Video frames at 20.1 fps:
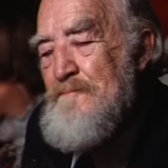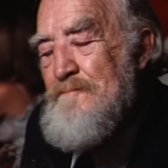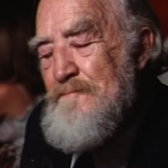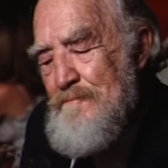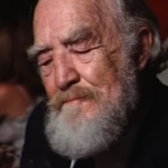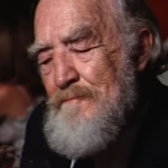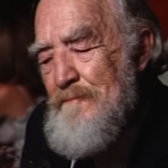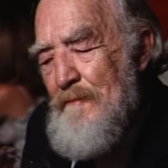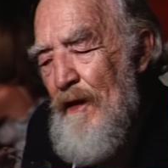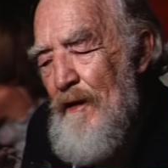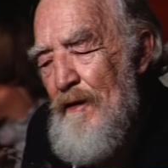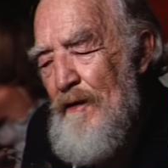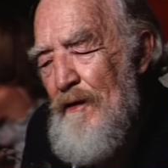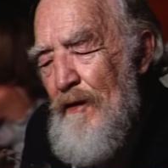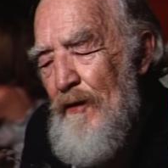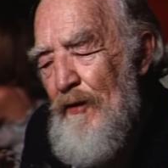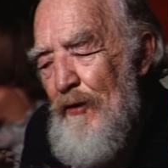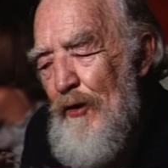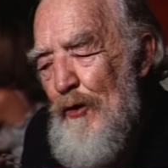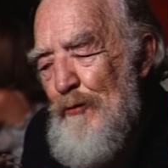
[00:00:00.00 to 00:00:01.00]
have been
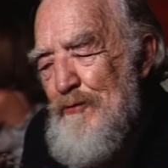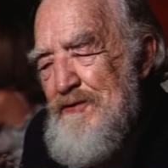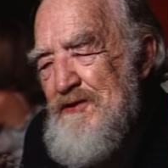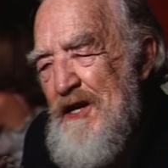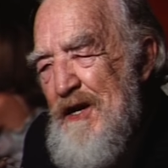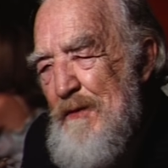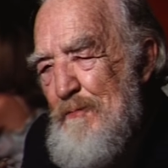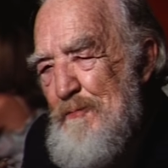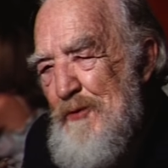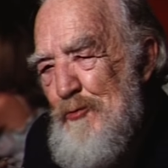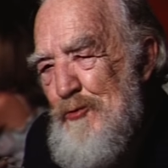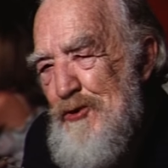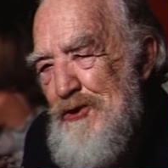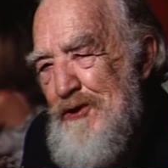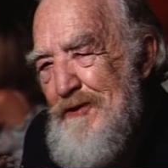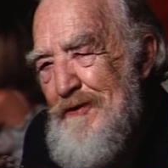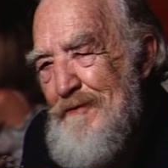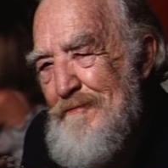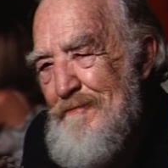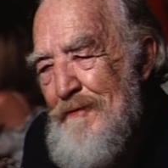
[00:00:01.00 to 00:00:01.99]
desperate for since at least
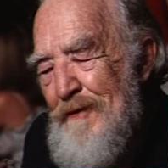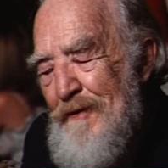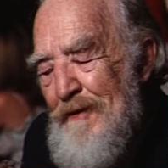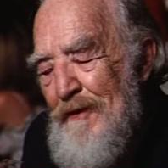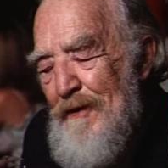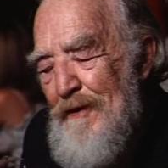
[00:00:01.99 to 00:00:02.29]
season 2,